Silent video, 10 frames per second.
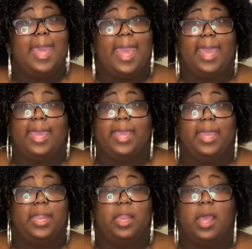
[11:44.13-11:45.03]

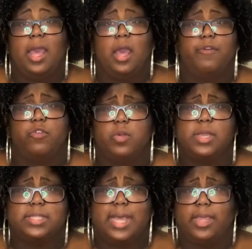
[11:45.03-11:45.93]
And, of
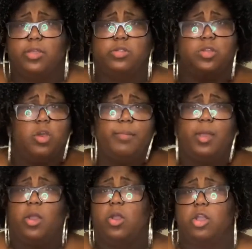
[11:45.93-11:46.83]
course, I use it on
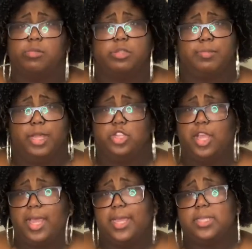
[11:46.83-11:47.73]
my arms, my
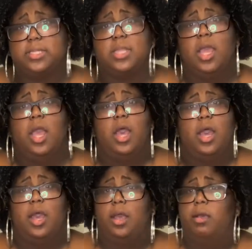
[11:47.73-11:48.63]
chest,
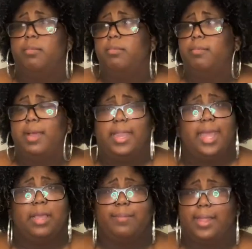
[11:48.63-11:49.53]
my
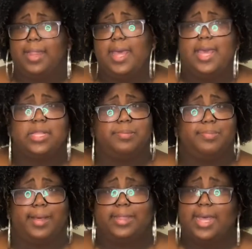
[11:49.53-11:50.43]
neck, my legs,
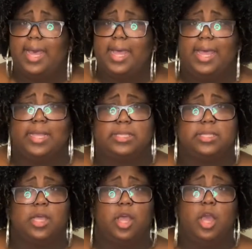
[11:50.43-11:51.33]
my
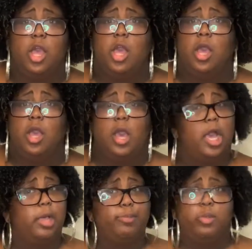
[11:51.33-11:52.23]
thighs.
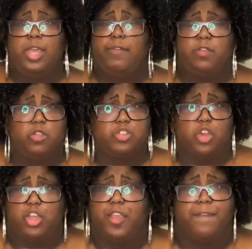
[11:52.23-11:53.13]
You can even use it
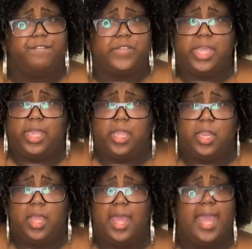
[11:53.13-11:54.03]
on your feet.
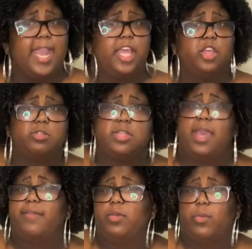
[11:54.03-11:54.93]
And I use it
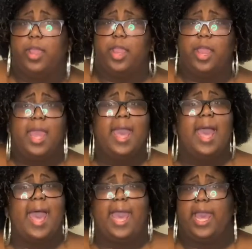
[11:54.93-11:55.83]
everywhere.
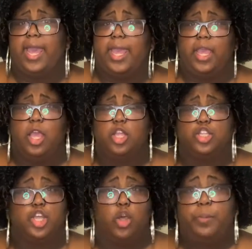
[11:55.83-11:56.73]
I
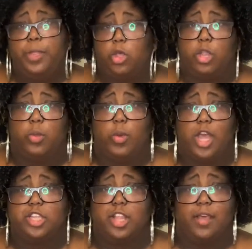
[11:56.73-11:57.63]
don't put it on a
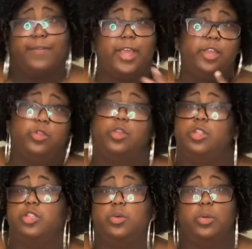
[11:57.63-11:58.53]
washcloth. I
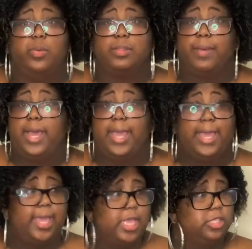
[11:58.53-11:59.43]
do it with my
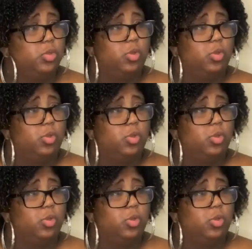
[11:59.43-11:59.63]
hands.